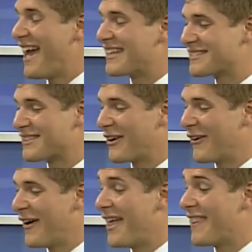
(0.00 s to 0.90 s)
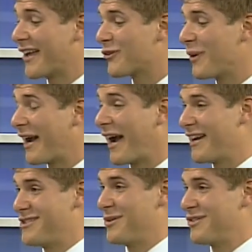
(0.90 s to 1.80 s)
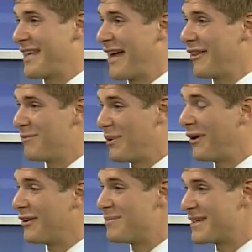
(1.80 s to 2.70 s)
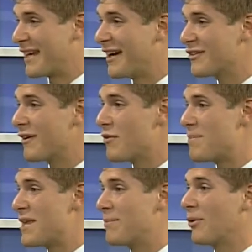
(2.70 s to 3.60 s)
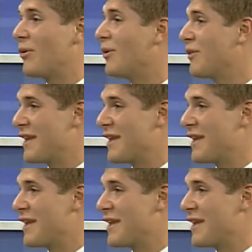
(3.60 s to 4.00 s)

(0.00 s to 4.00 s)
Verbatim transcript: And so that's why I chose Cal Poly because of the people,